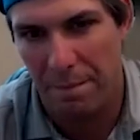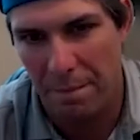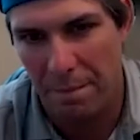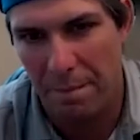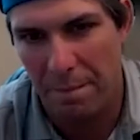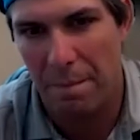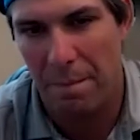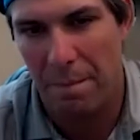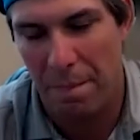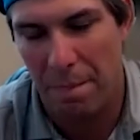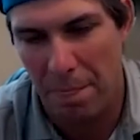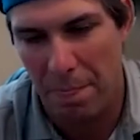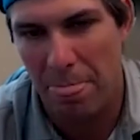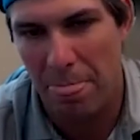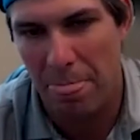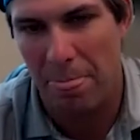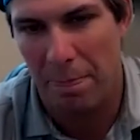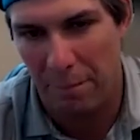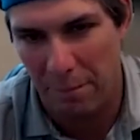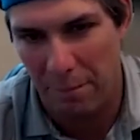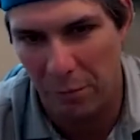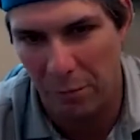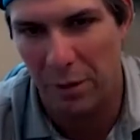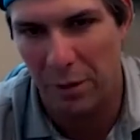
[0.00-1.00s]
what have you
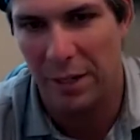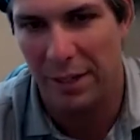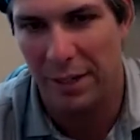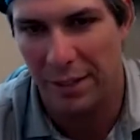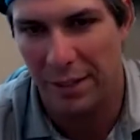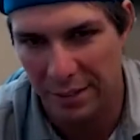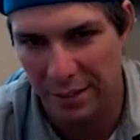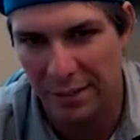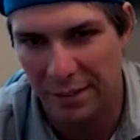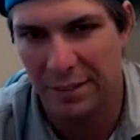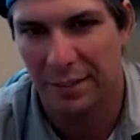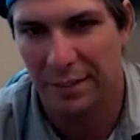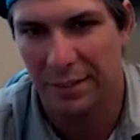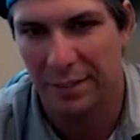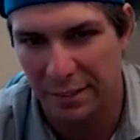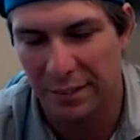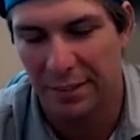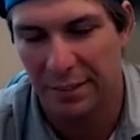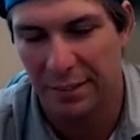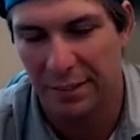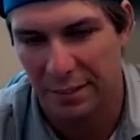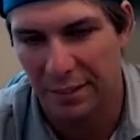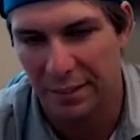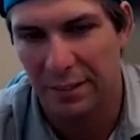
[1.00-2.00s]
done? Like, you right. just,
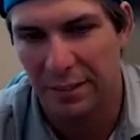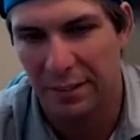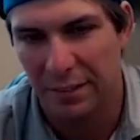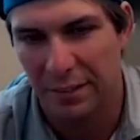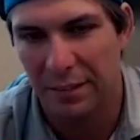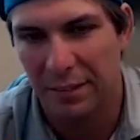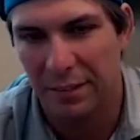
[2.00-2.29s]
so